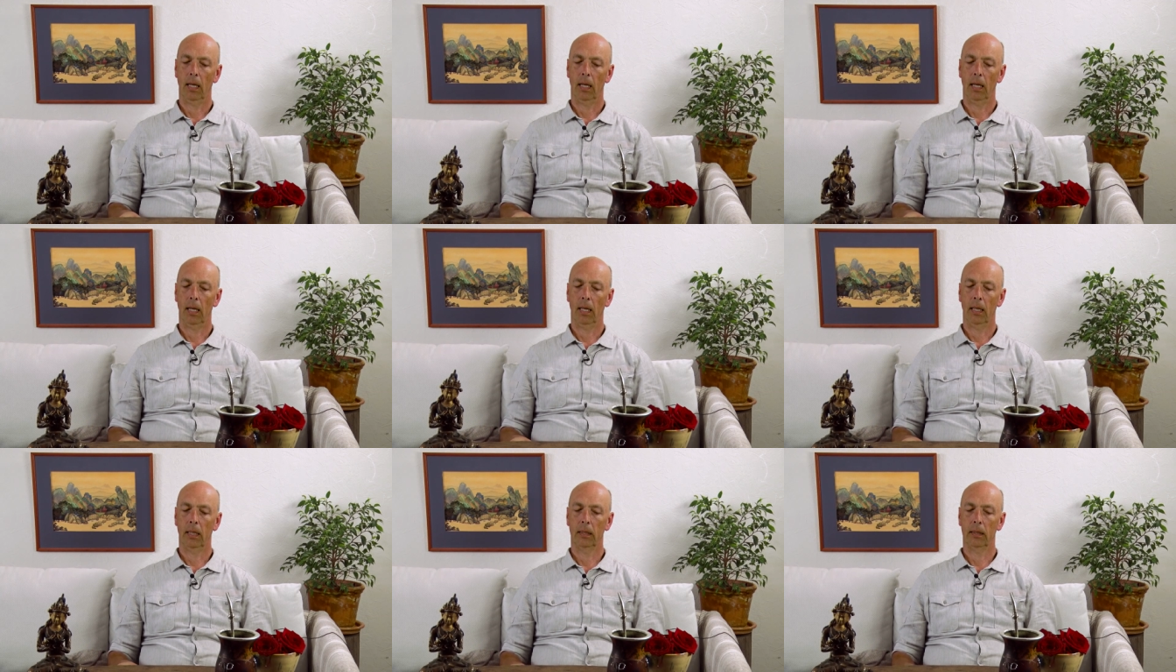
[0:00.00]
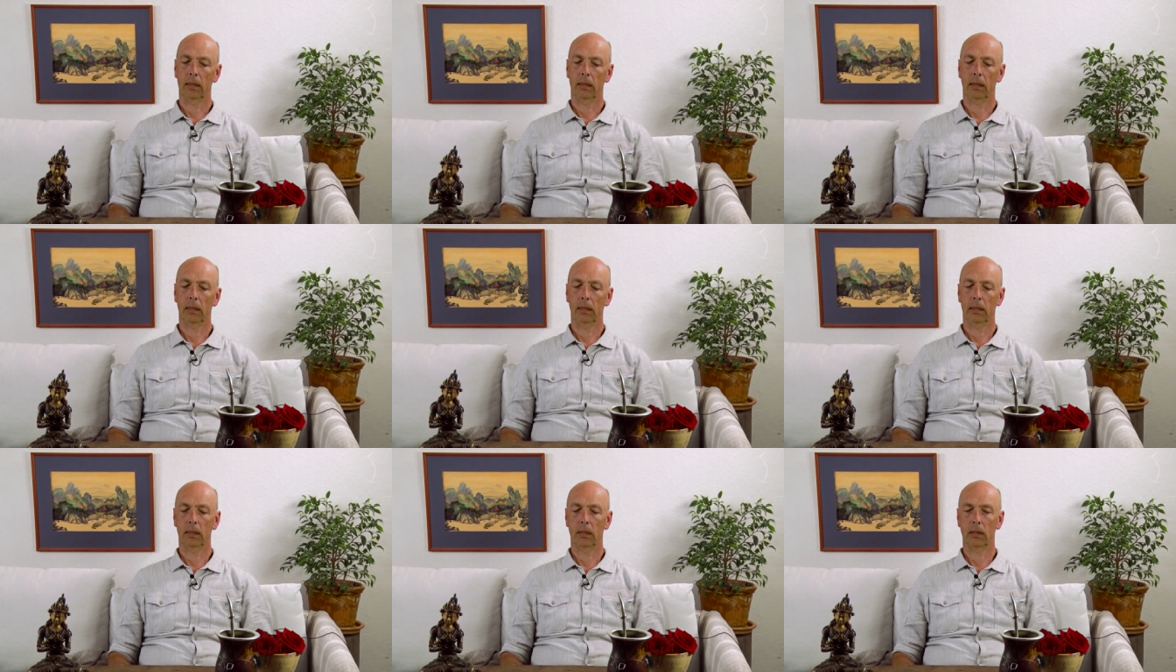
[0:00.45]
And
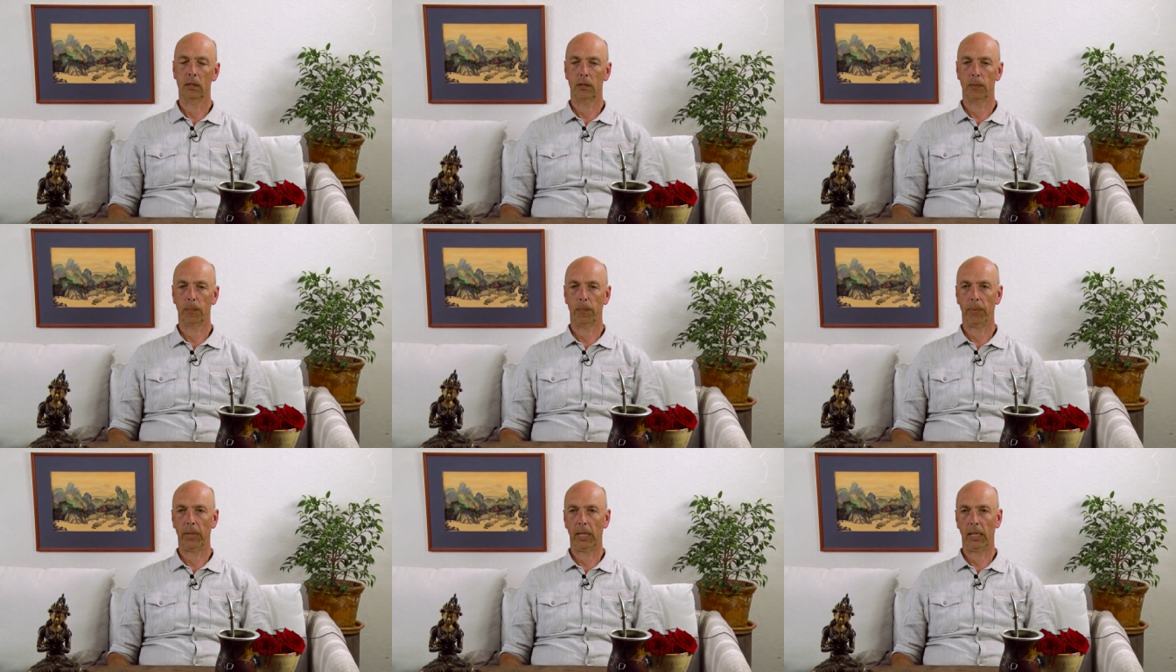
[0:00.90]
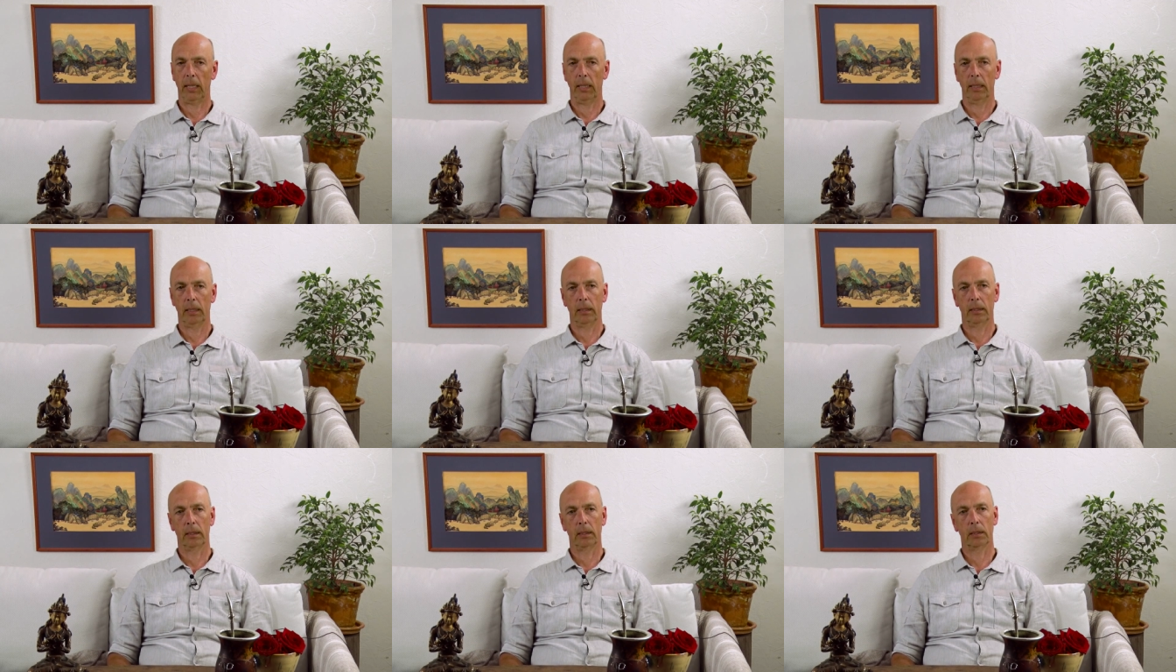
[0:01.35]
he
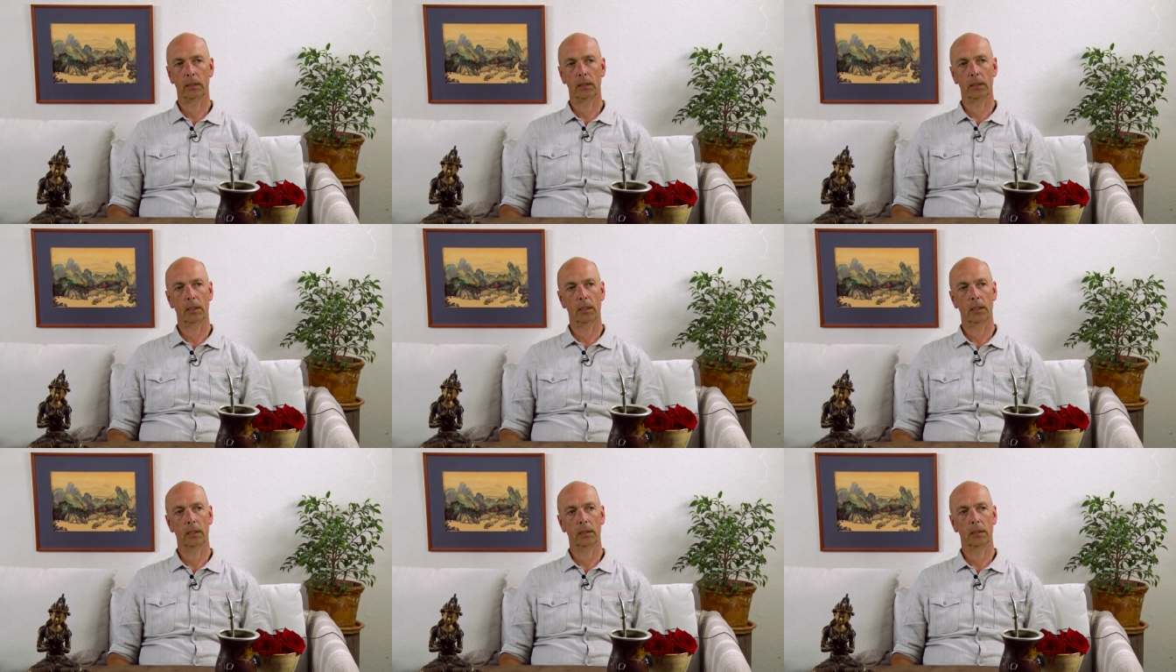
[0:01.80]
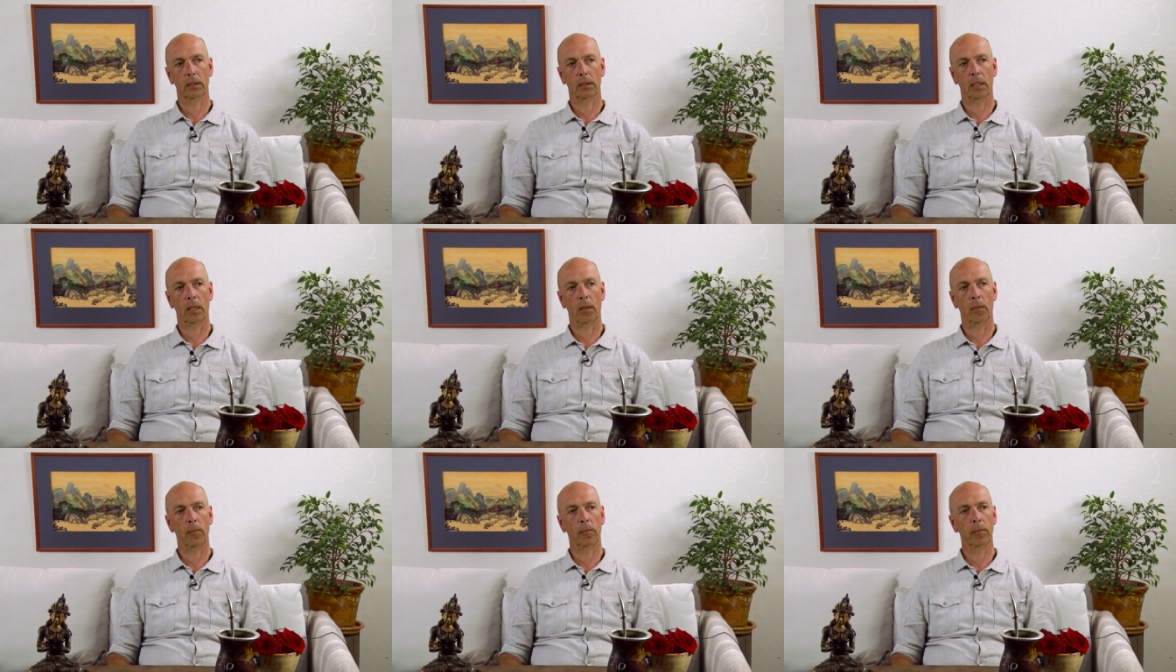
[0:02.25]
dispels
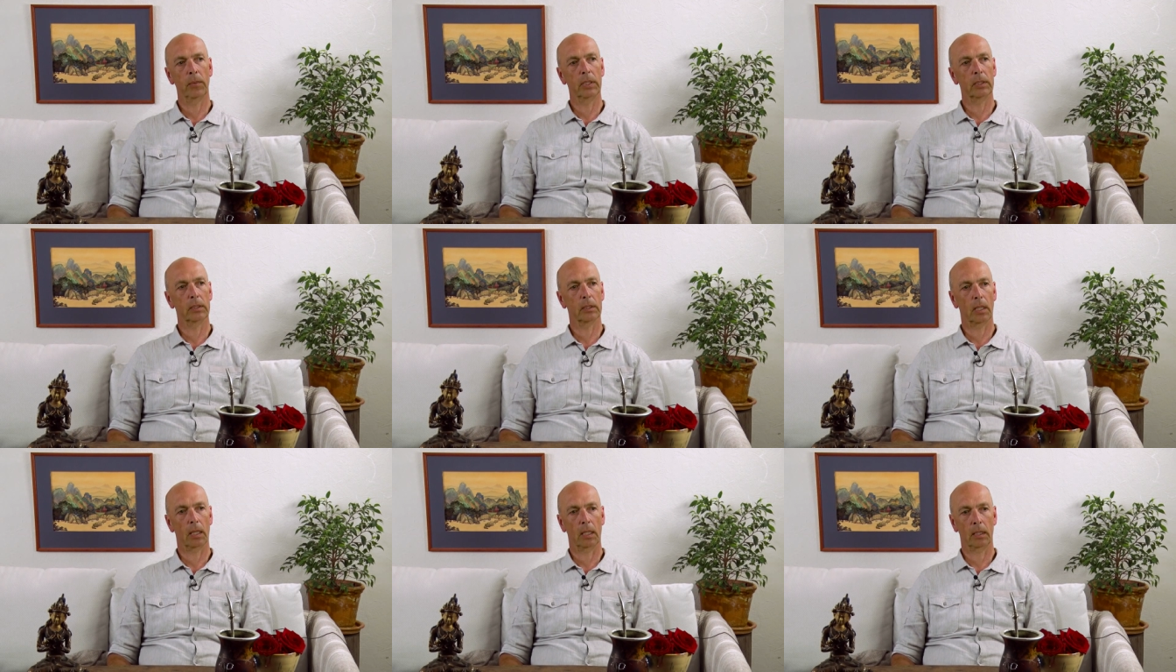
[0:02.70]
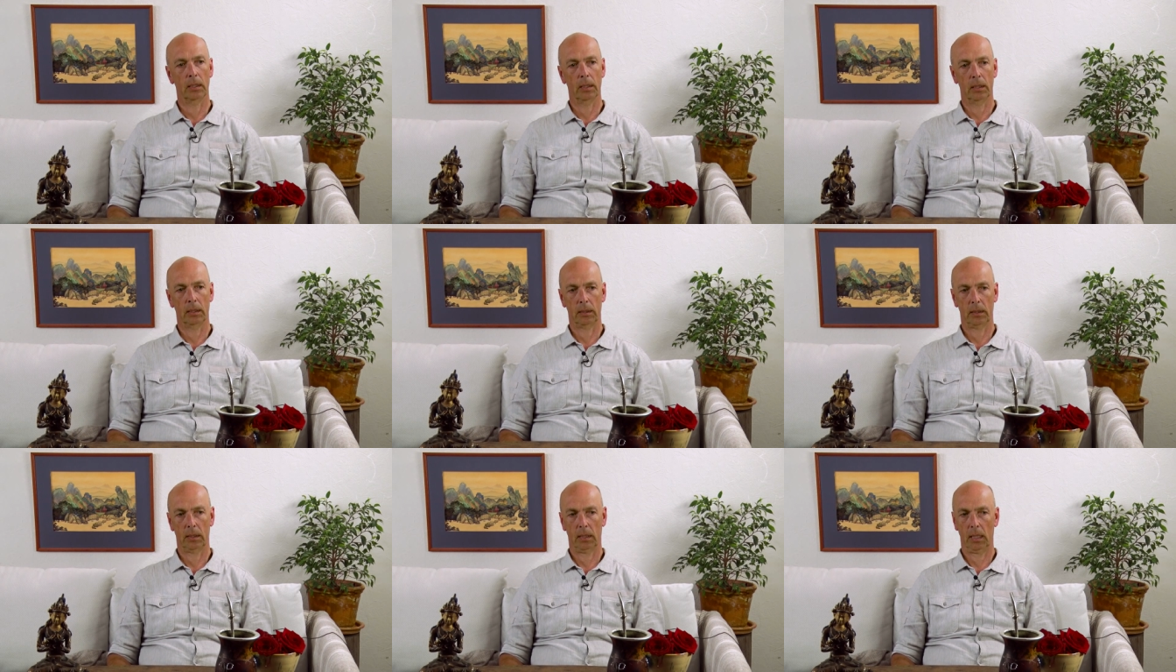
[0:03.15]
some
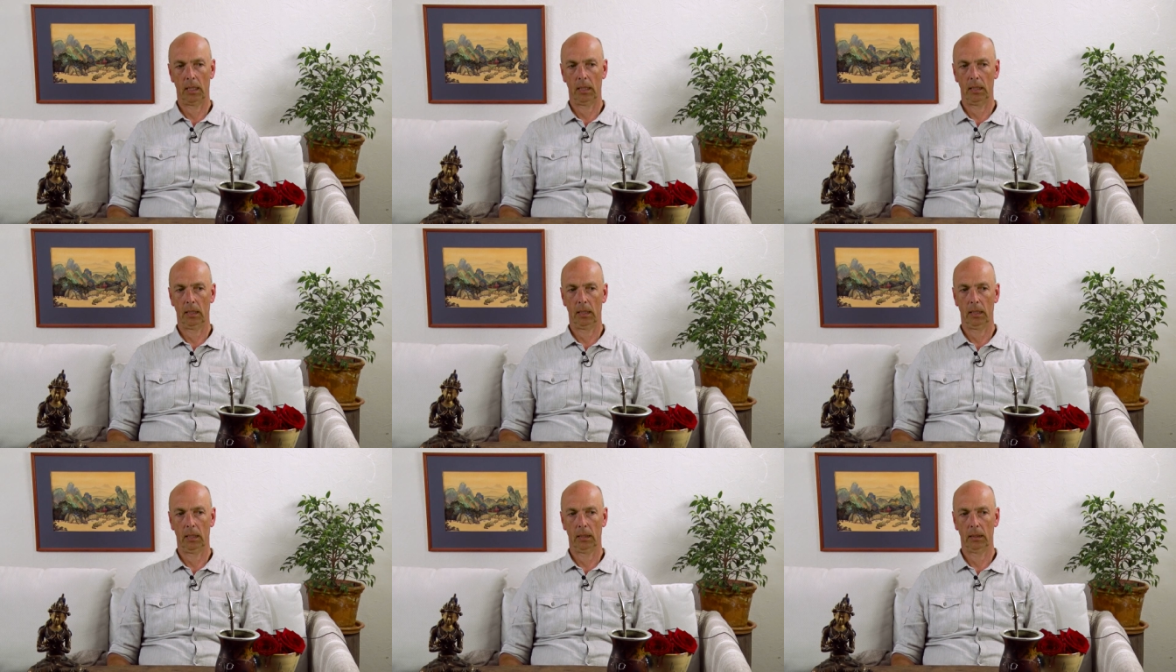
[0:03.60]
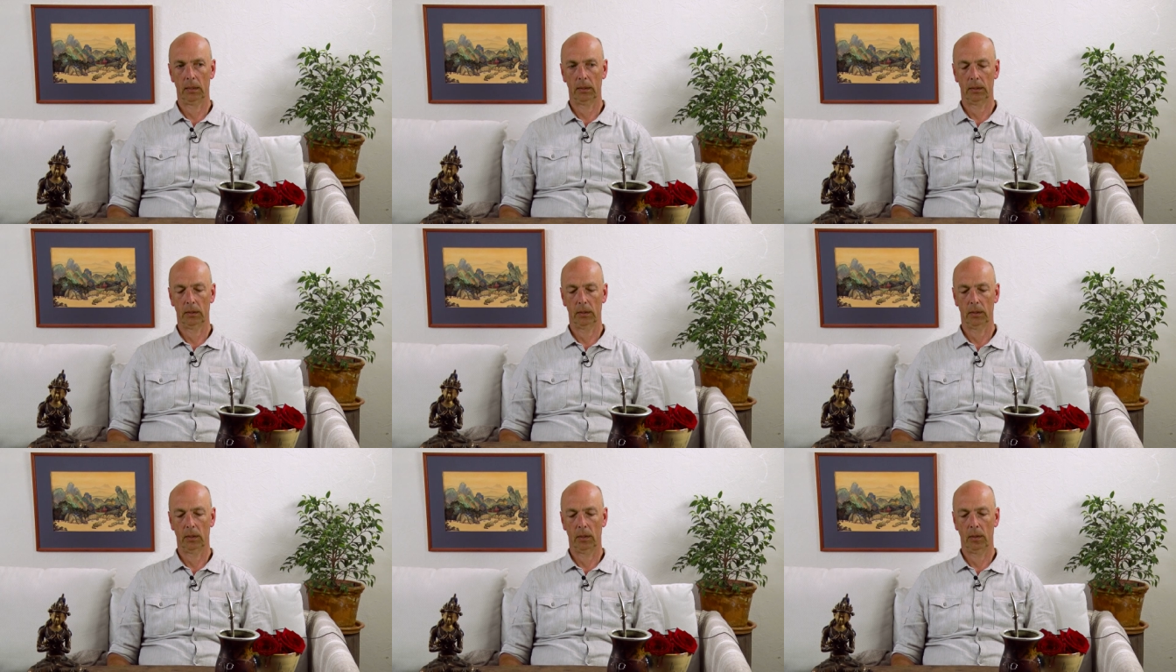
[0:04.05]

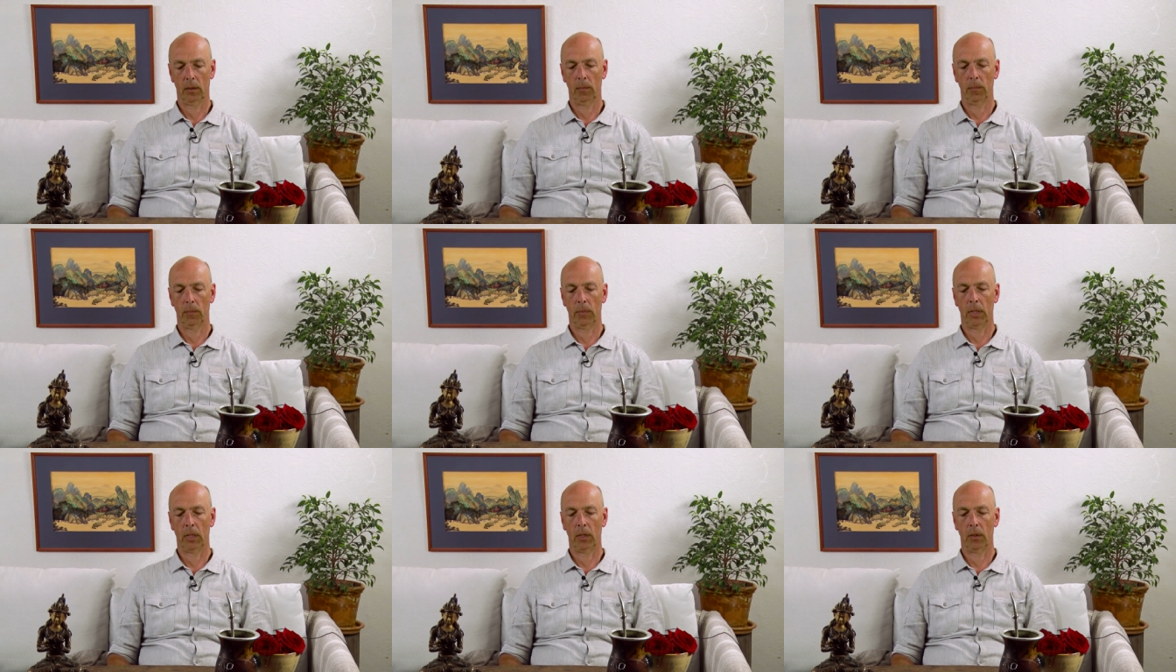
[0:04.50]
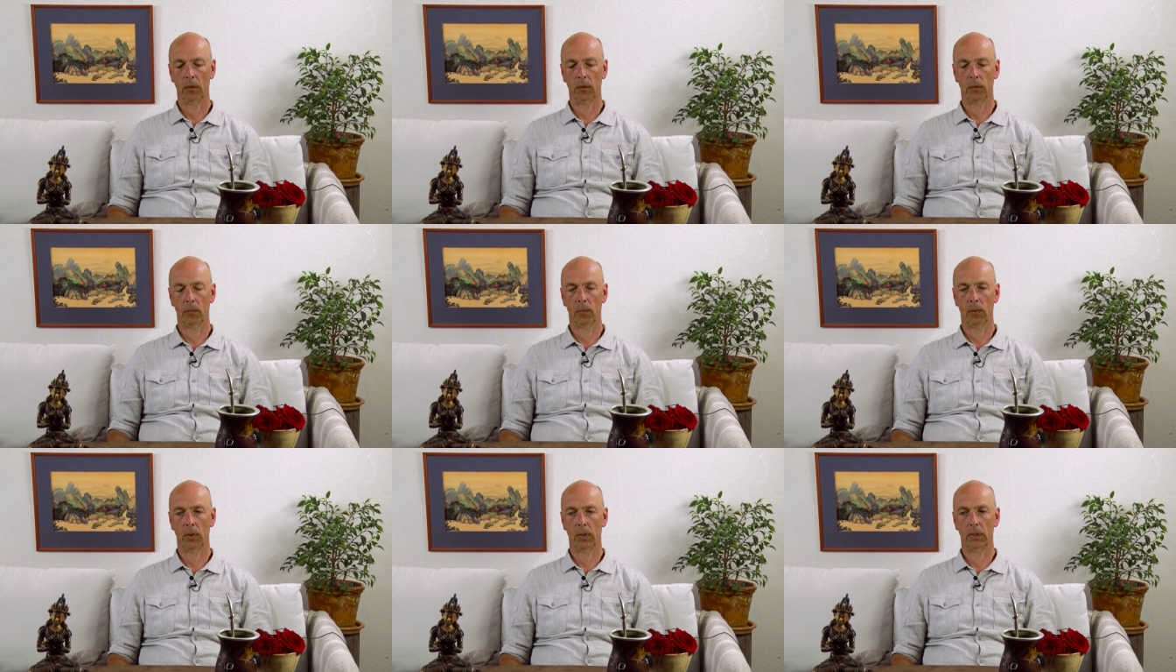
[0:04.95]
misunderstandings about
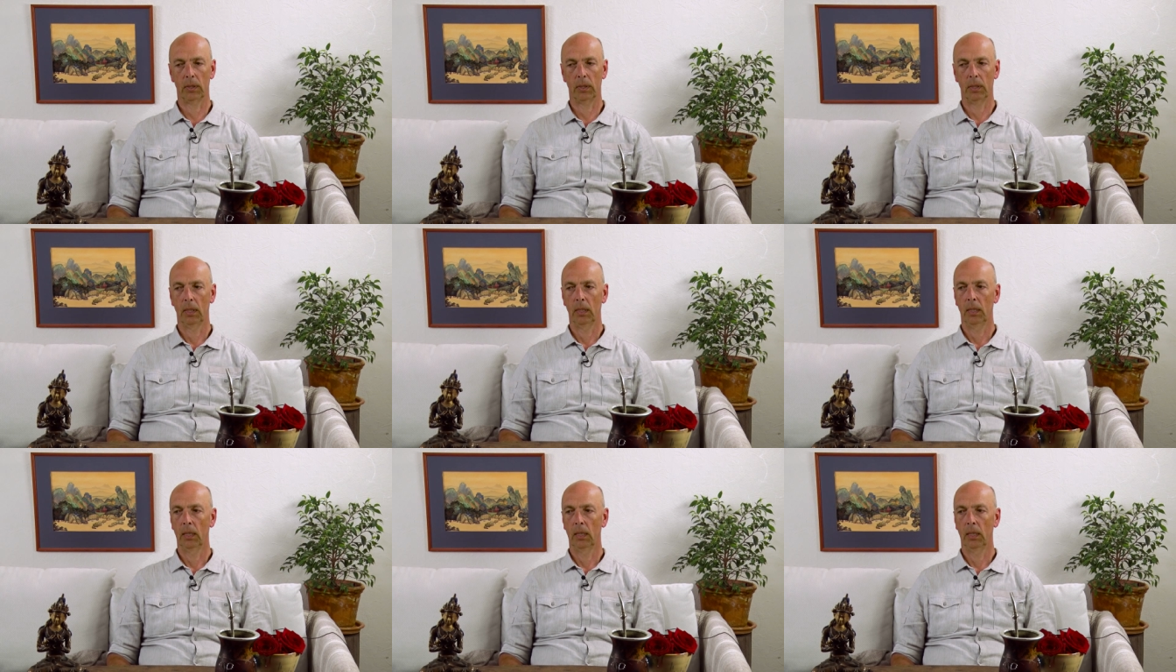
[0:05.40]
what